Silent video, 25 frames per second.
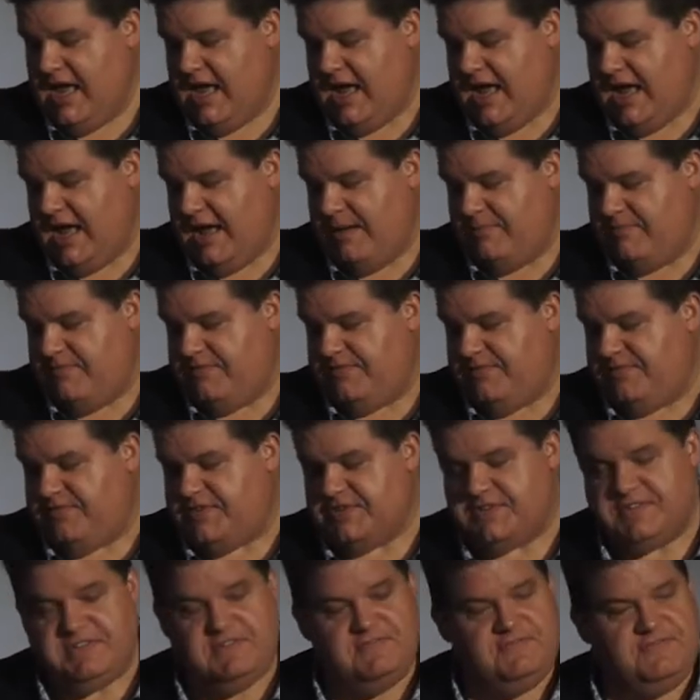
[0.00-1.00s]

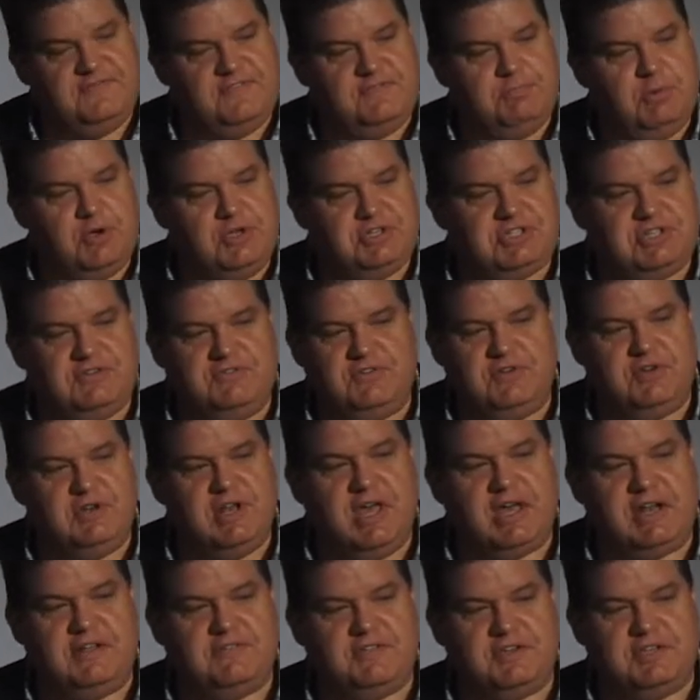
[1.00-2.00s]
For most of you,
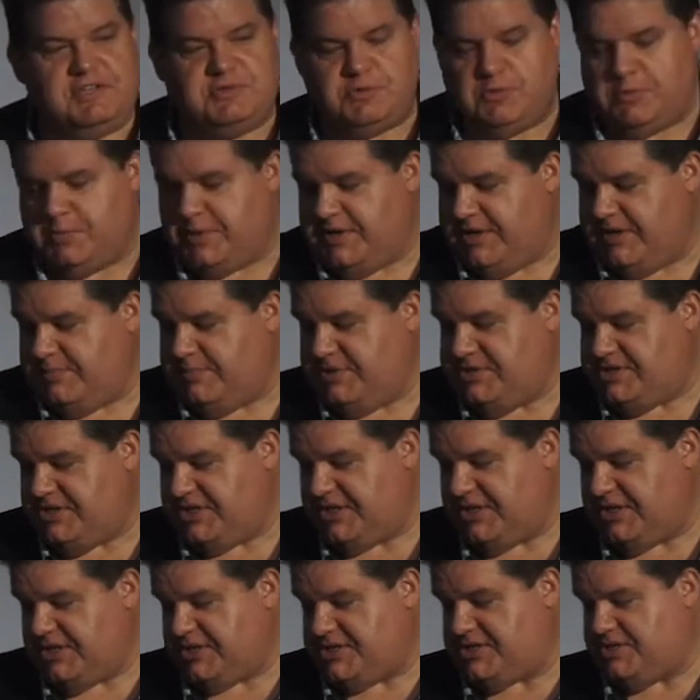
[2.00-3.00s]
none of these will be a
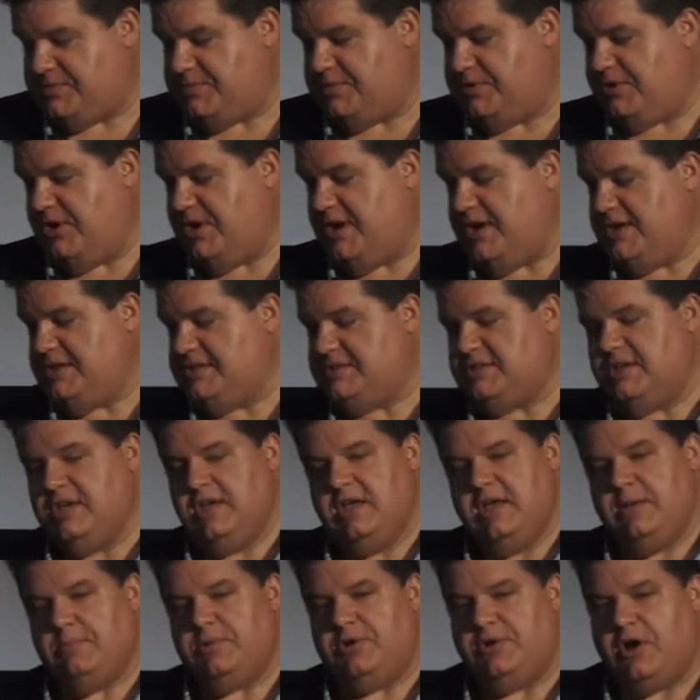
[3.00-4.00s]
particular surprise,
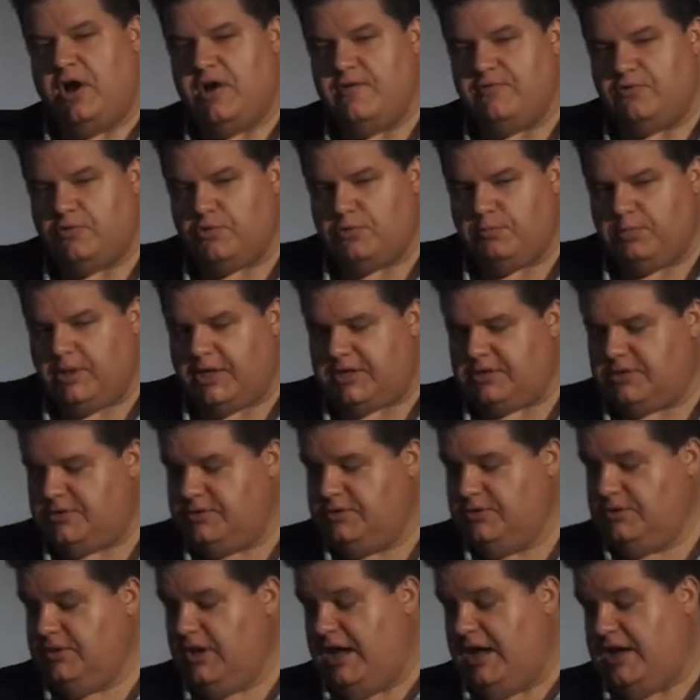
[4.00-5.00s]
but overall blood
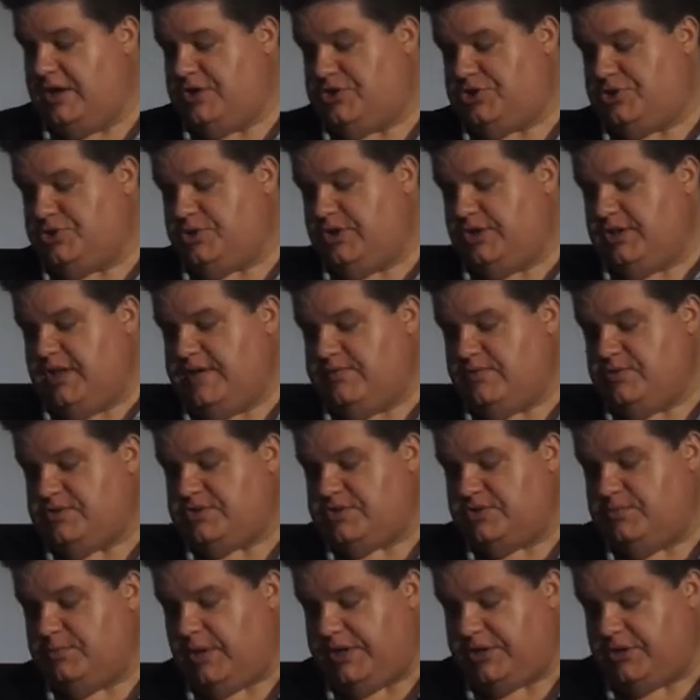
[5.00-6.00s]
sugar levels
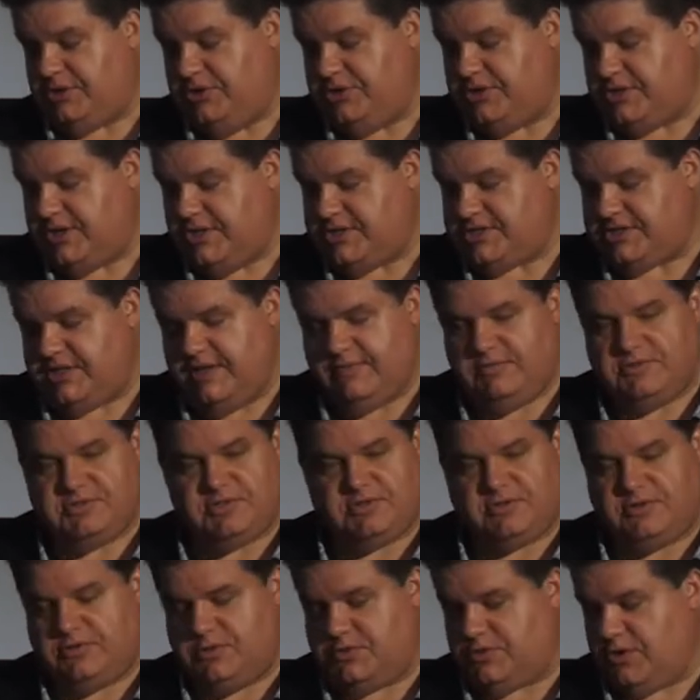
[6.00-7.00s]
and blood glucose levels
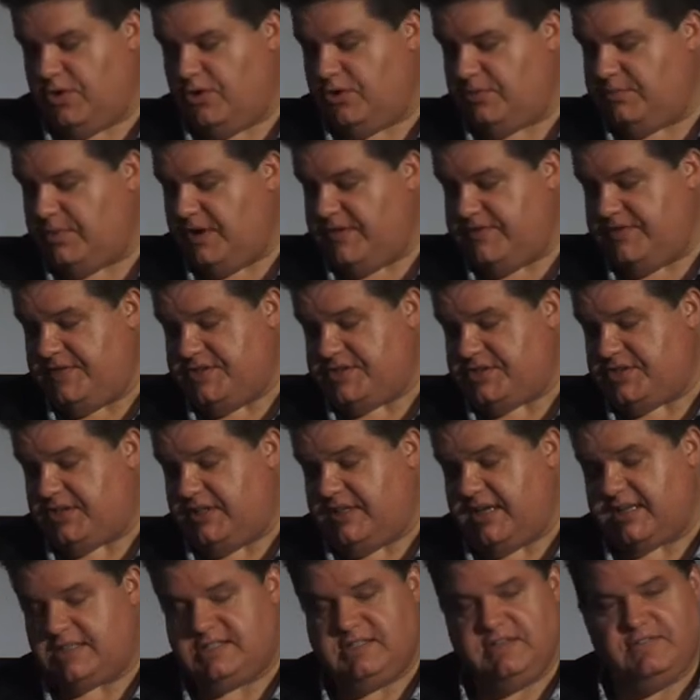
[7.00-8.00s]
are controlled by
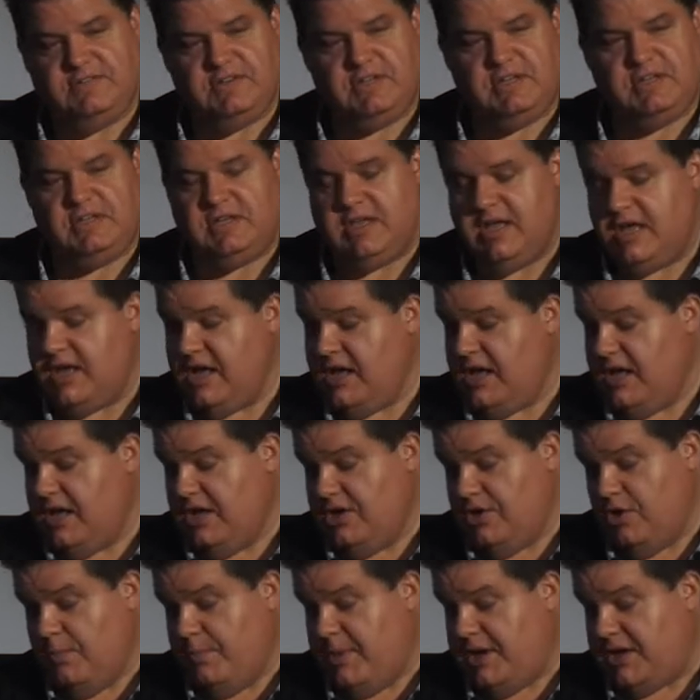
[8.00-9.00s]
physical activity,
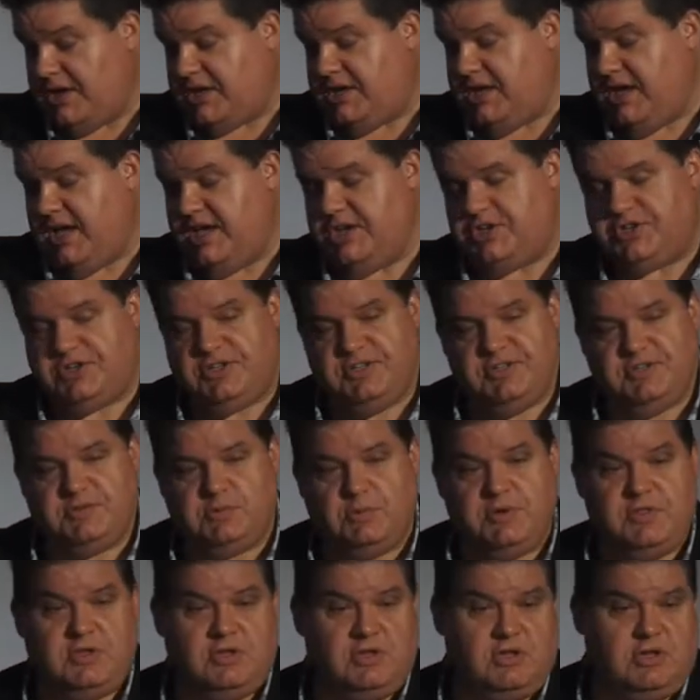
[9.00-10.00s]
your medications,
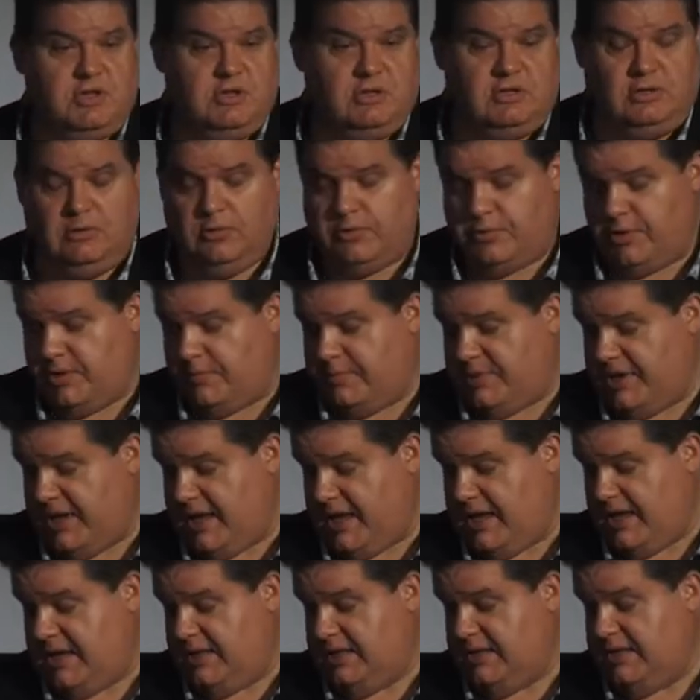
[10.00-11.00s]
whether you're ill or in
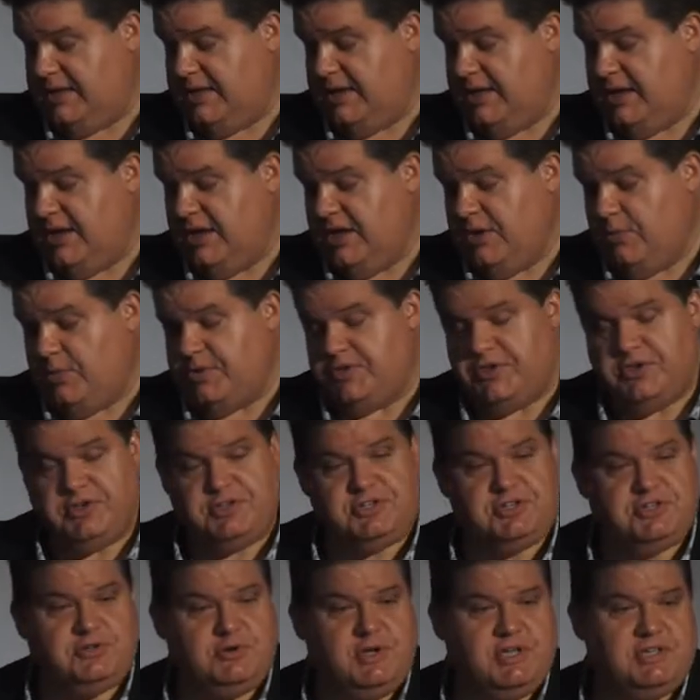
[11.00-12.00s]
pain, whether you're
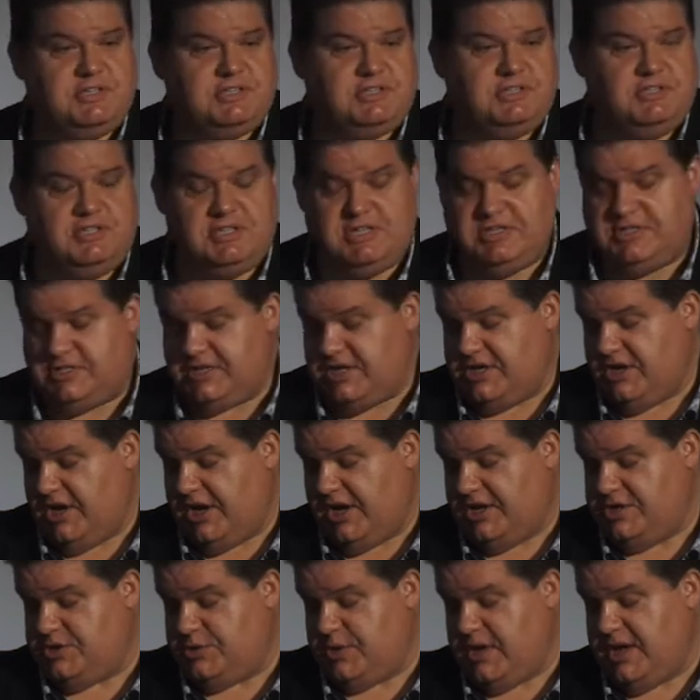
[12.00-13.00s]
stressed,
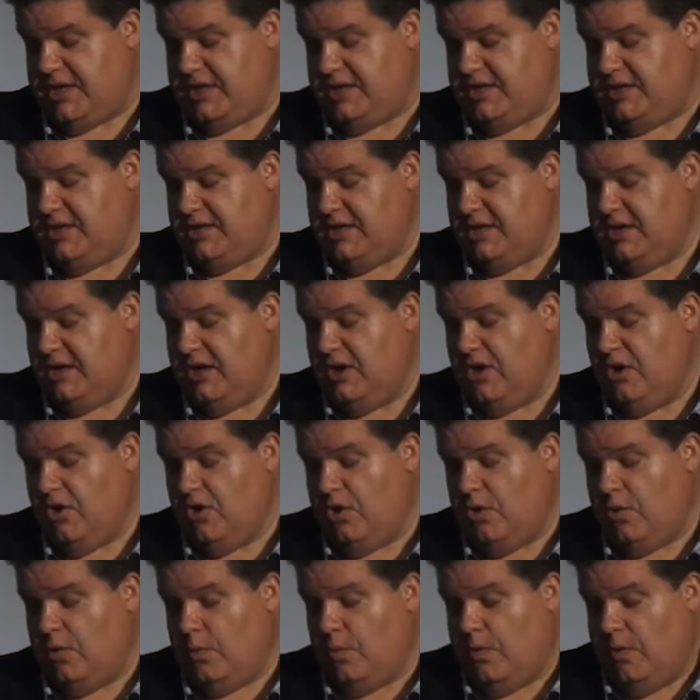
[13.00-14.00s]
dehydrated,
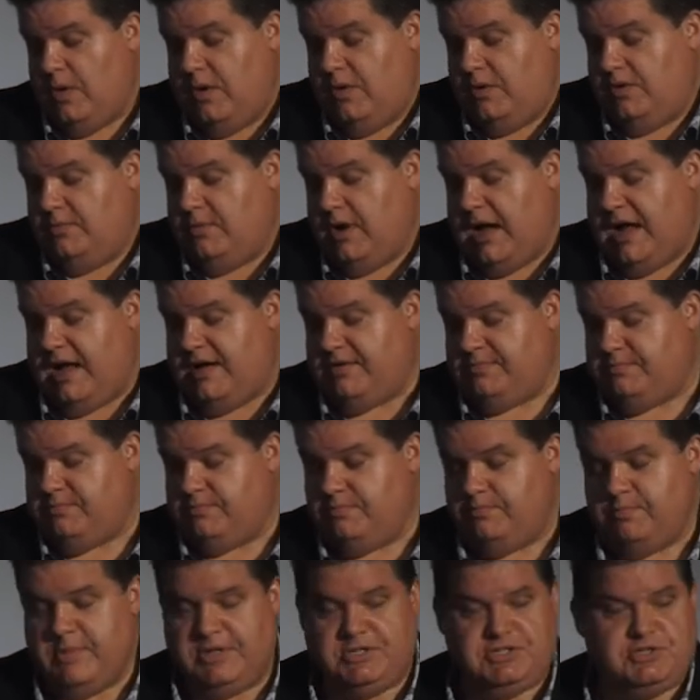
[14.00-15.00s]
or
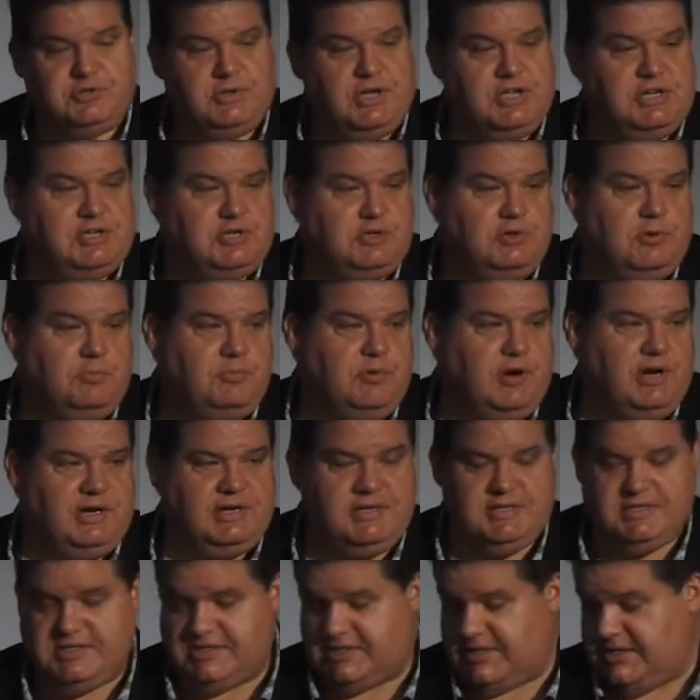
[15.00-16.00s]
menstruation or
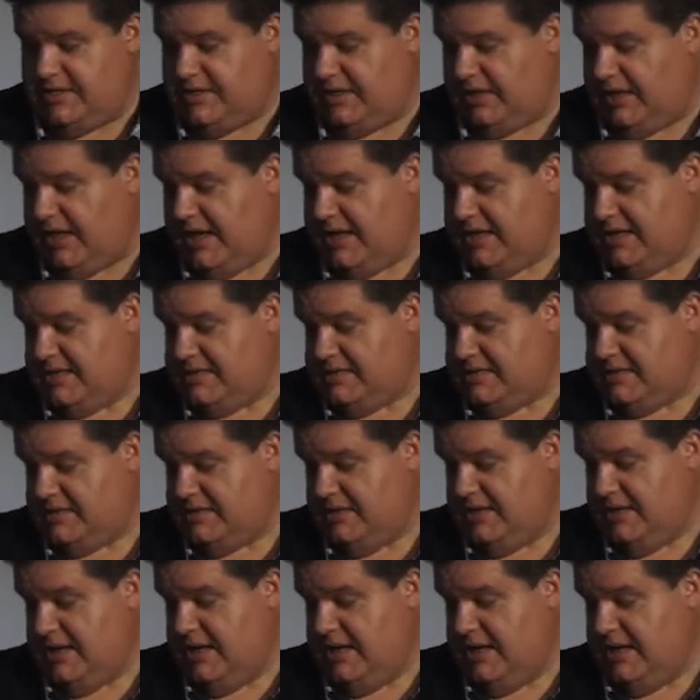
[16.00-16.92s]
pregnancy in the ladies.